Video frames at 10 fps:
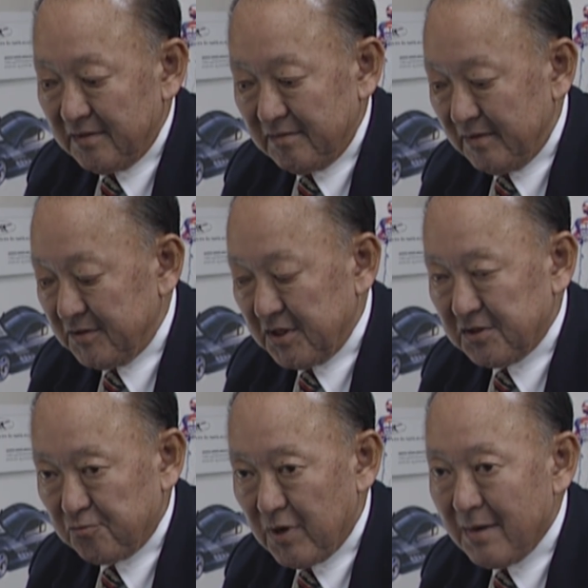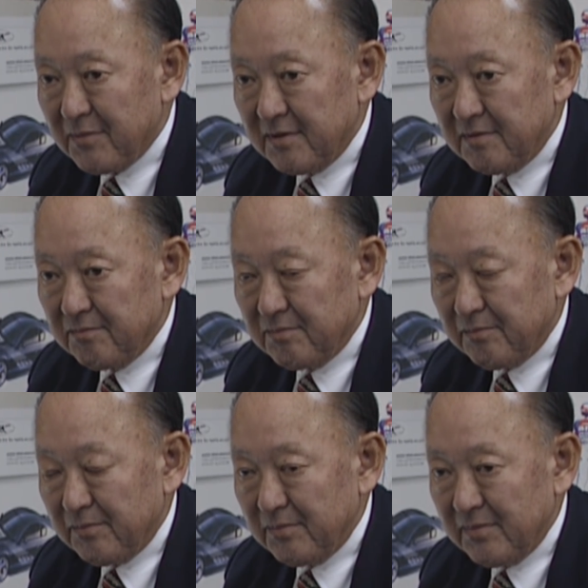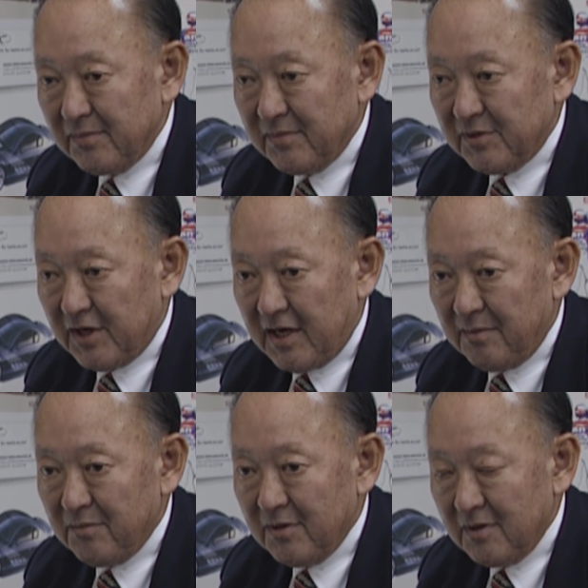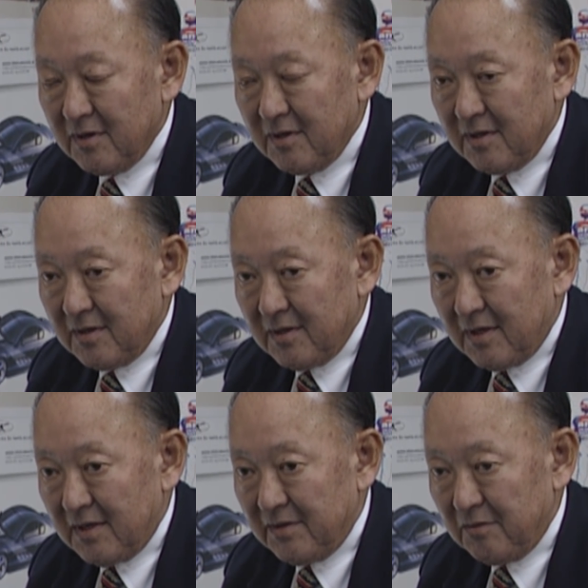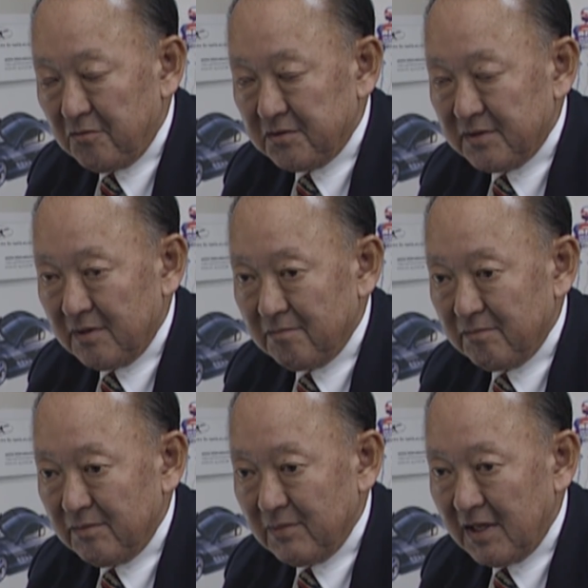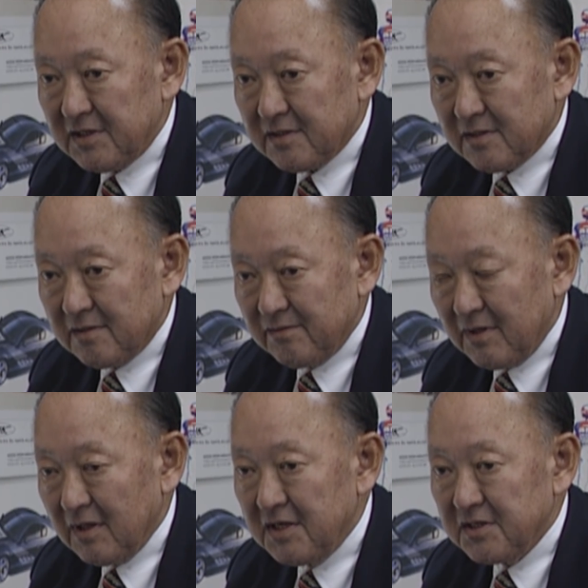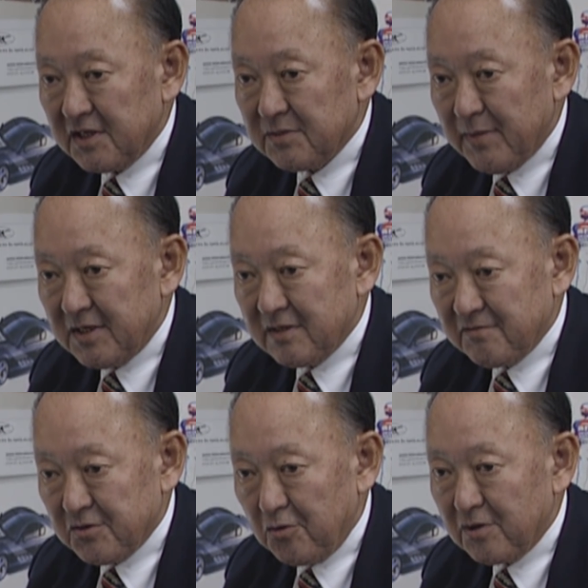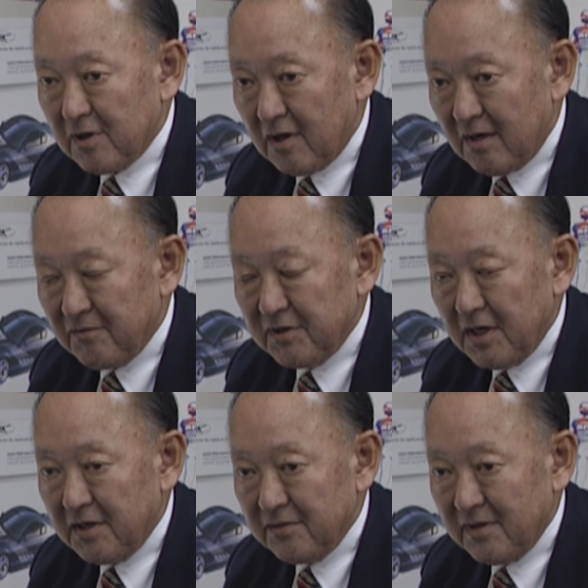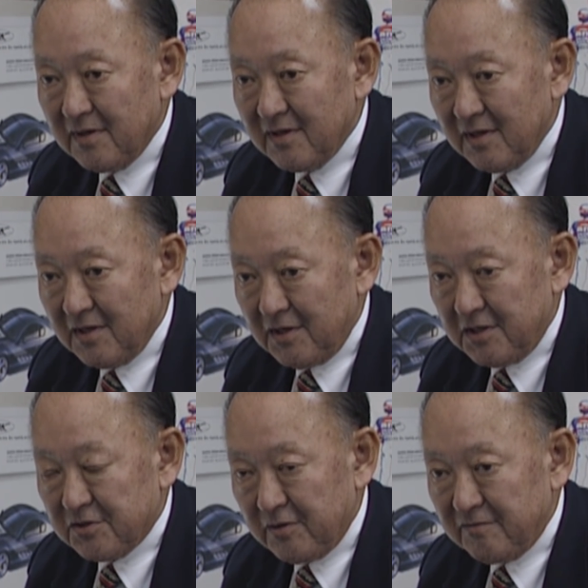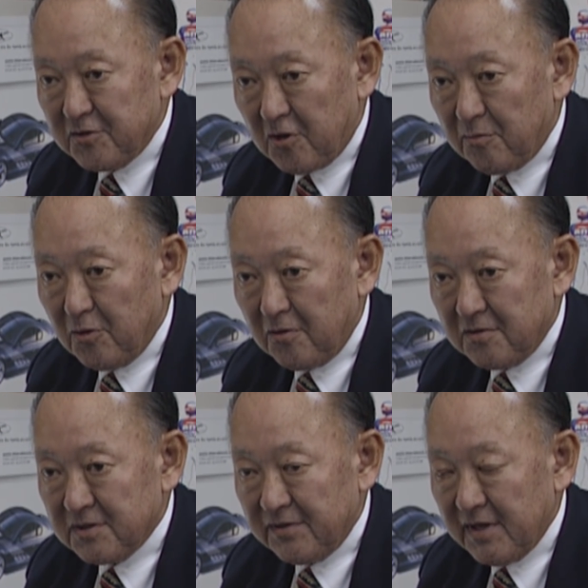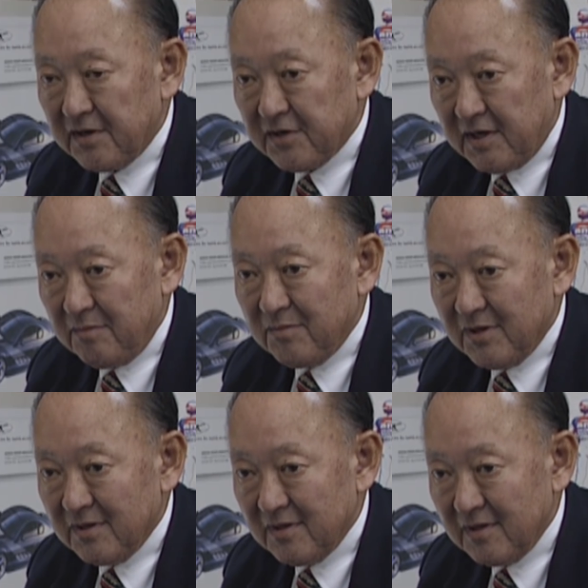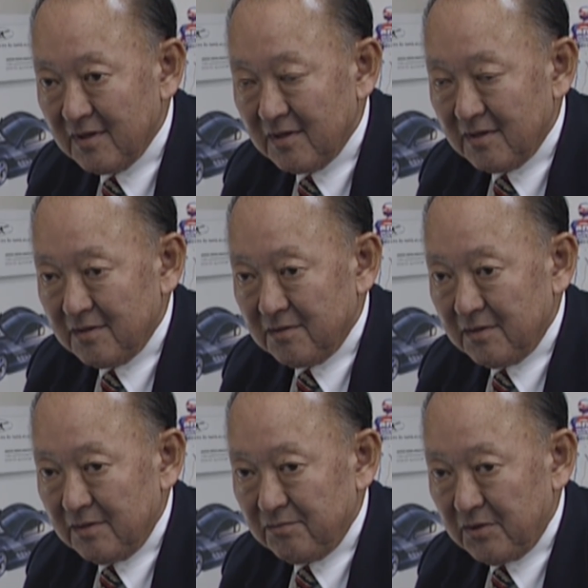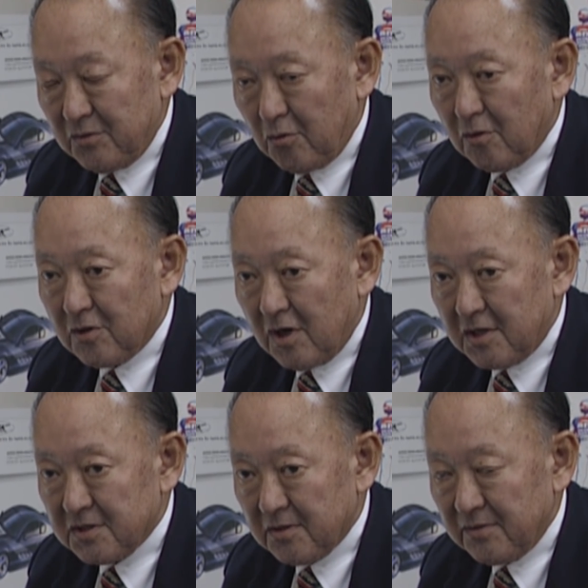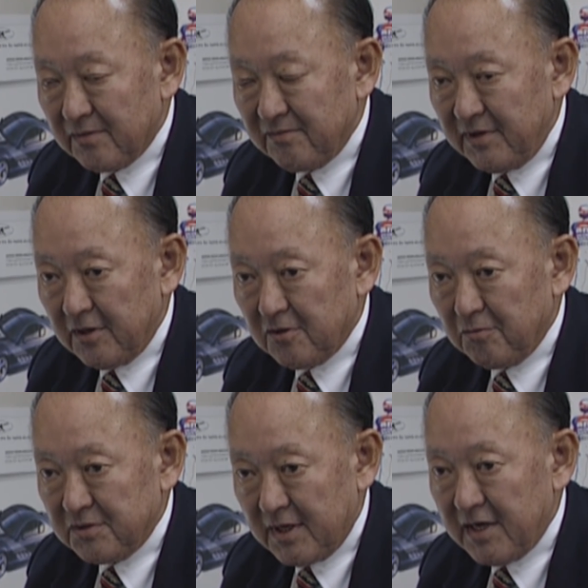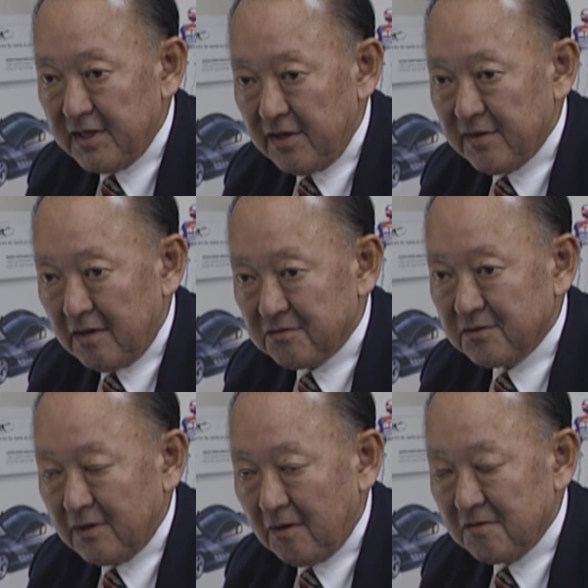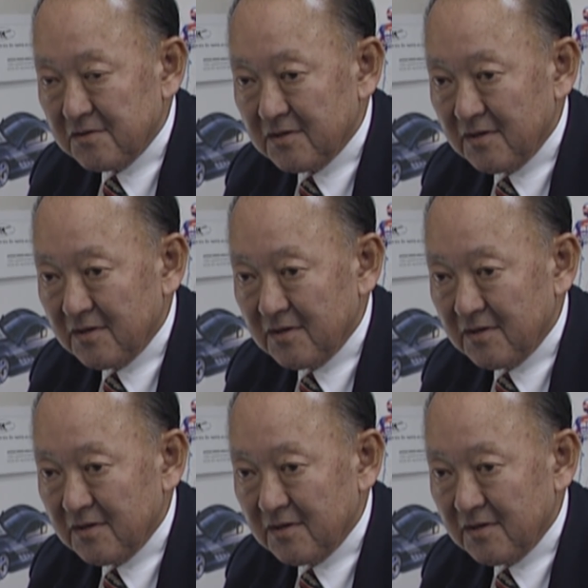in such rapid time that it was the least expensive show car ever done in the history of General Motors at that time. The total cost on the vehicle was $98,000